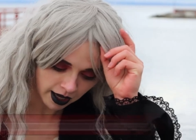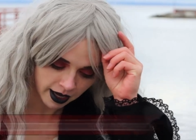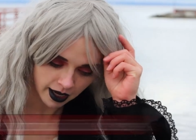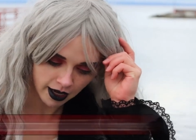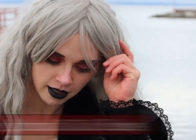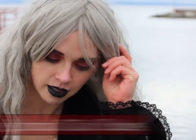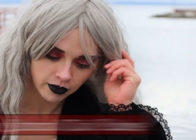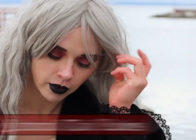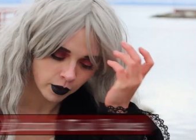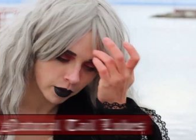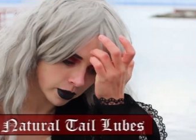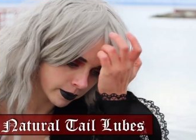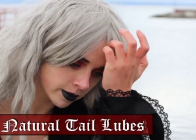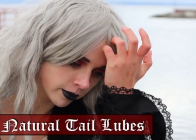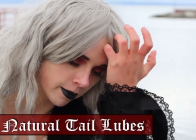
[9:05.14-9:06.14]
And if you're
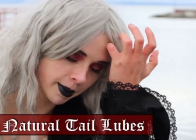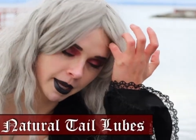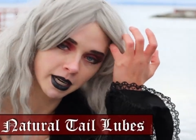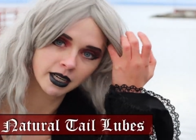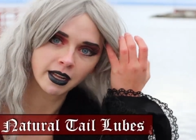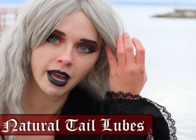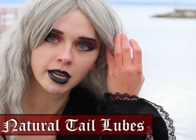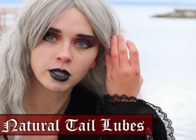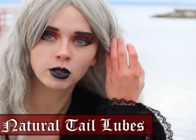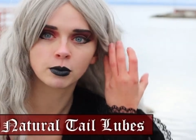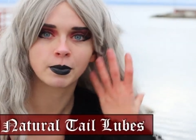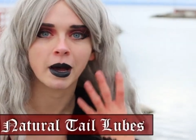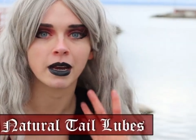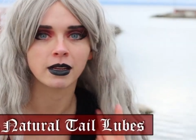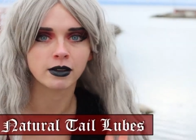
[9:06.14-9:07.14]
going to be swimming in a natural
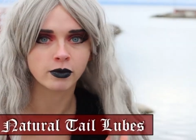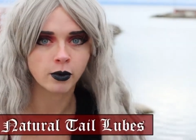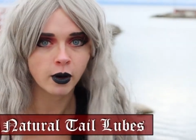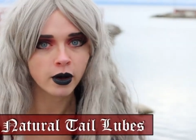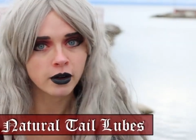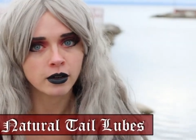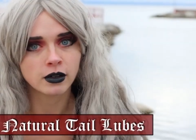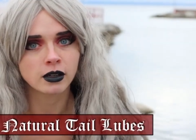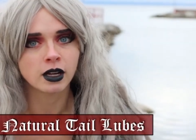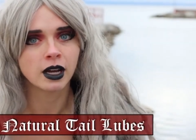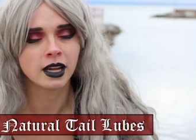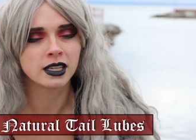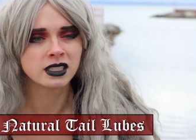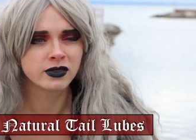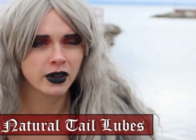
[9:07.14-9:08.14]
body of water,
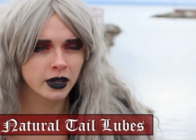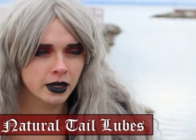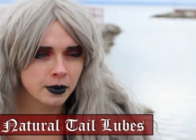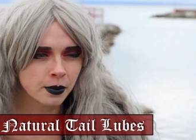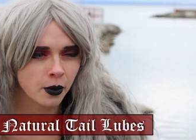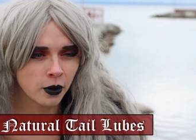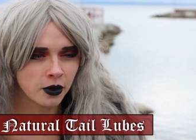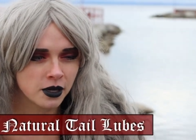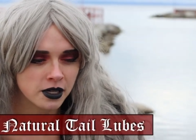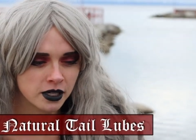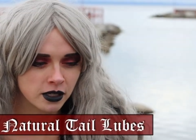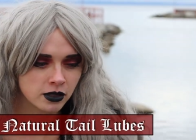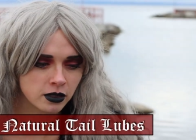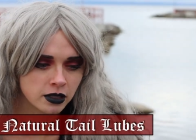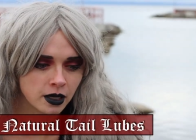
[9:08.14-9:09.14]
it's very important
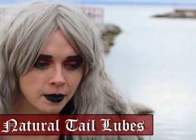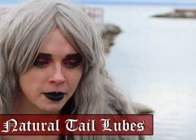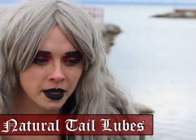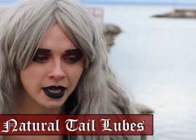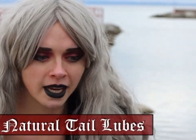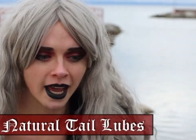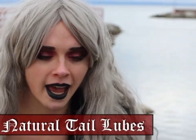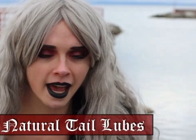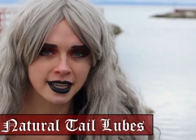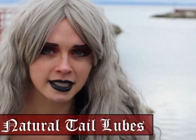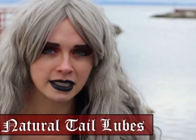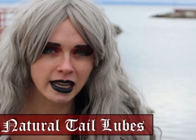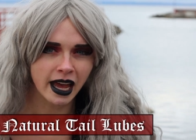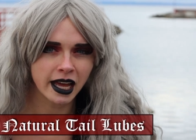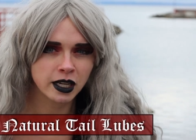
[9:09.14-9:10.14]
to use something
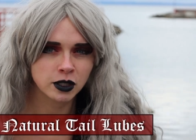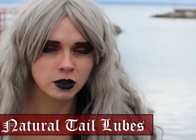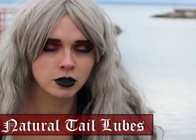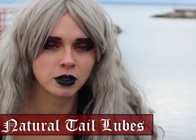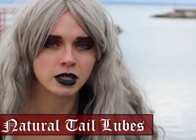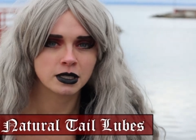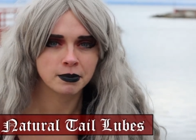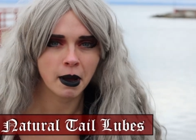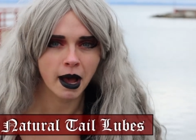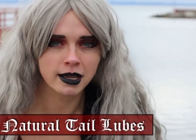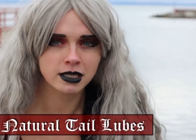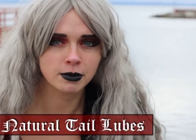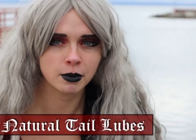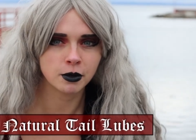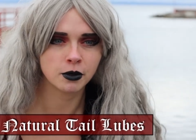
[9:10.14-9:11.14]
as natural as
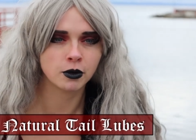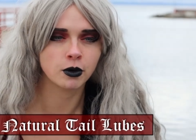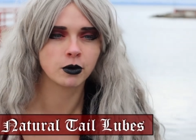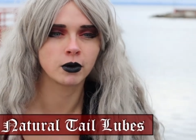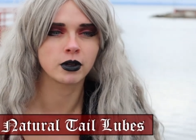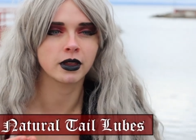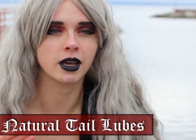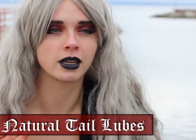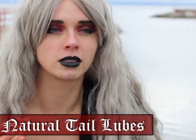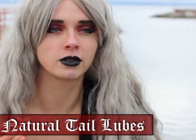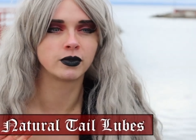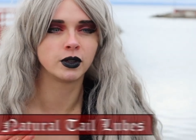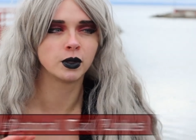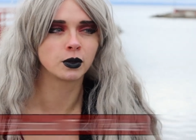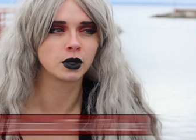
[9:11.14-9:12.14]
possible or with
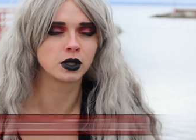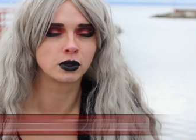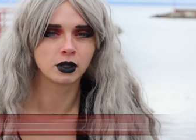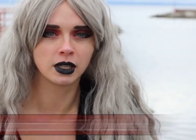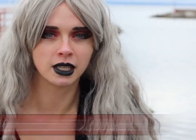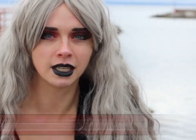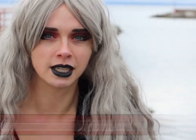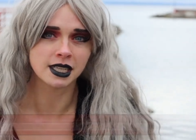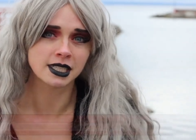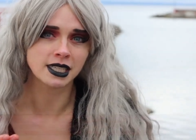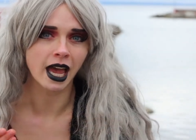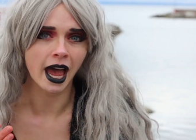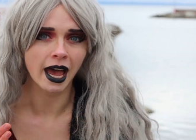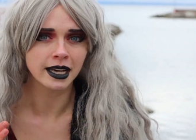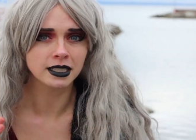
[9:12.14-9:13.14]
as few ingredients
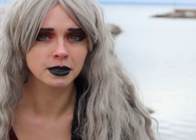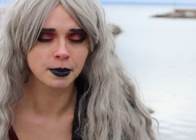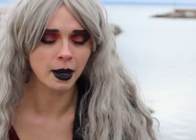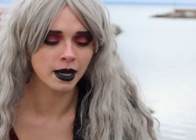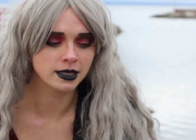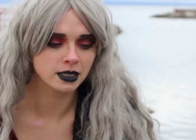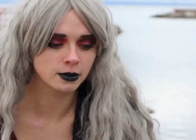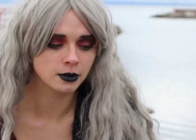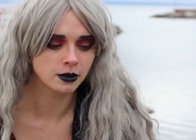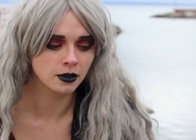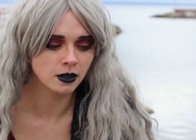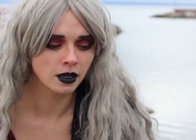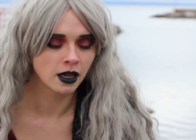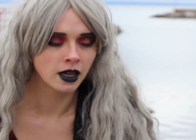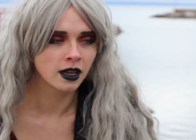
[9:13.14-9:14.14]
as possible.